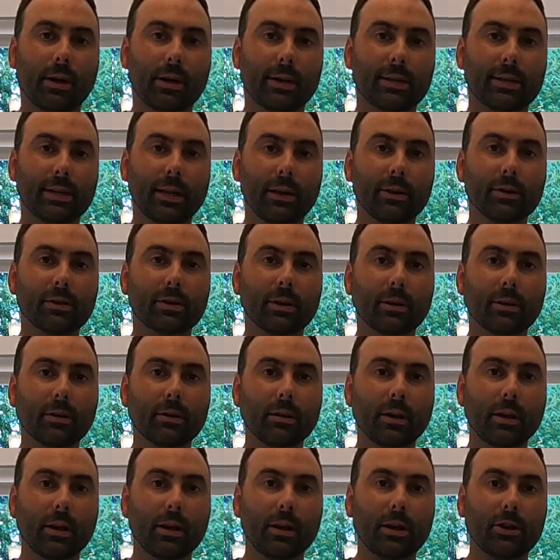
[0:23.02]

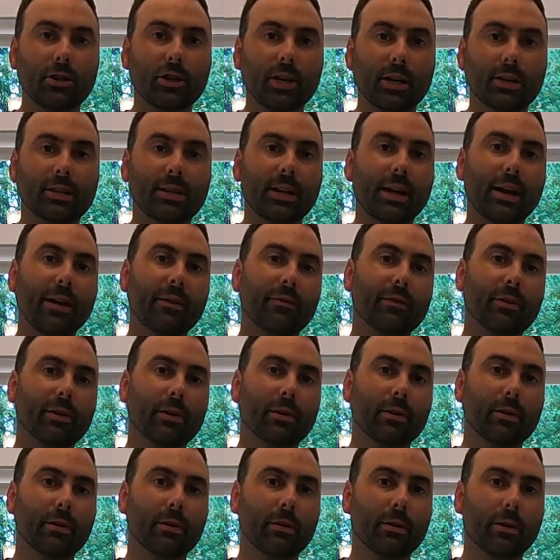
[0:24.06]
seltzer just
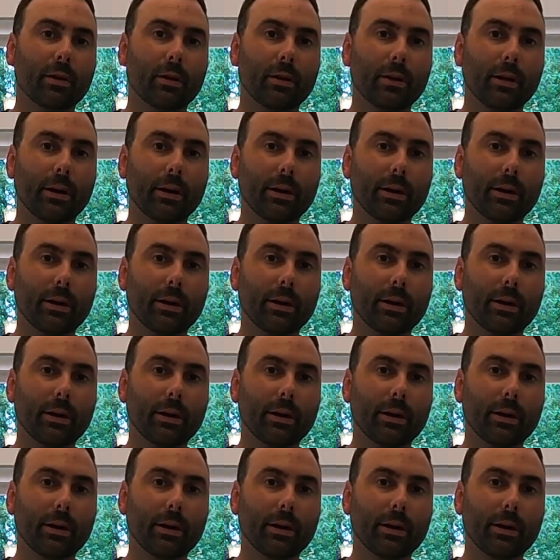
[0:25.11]
after